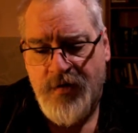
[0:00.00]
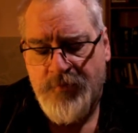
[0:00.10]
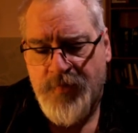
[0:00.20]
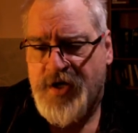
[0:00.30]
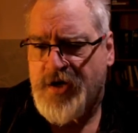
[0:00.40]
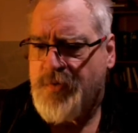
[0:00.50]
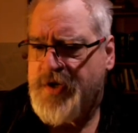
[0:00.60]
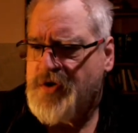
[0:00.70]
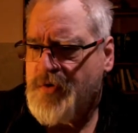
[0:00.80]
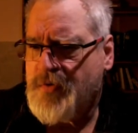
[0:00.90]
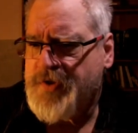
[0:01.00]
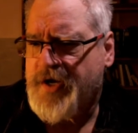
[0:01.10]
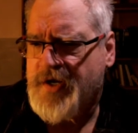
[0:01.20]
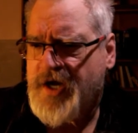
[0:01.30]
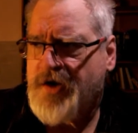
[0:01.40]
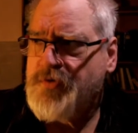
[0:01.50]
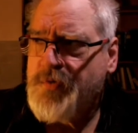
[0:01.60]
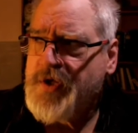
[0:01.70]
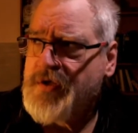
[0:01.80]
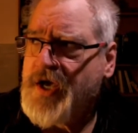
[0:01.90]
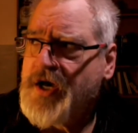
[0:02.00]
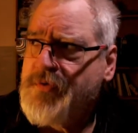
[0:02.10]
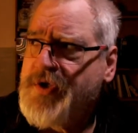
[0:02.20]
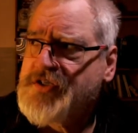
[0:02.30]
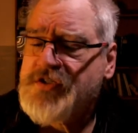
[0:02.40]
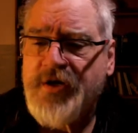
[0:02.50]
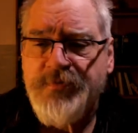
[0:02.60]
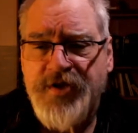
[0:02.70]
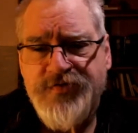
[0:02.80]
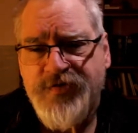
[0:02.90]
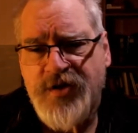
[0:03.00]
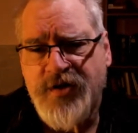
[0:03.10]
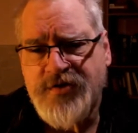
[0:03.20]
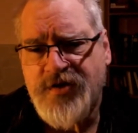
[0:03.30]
But how do we know that? How do we stop these feelings?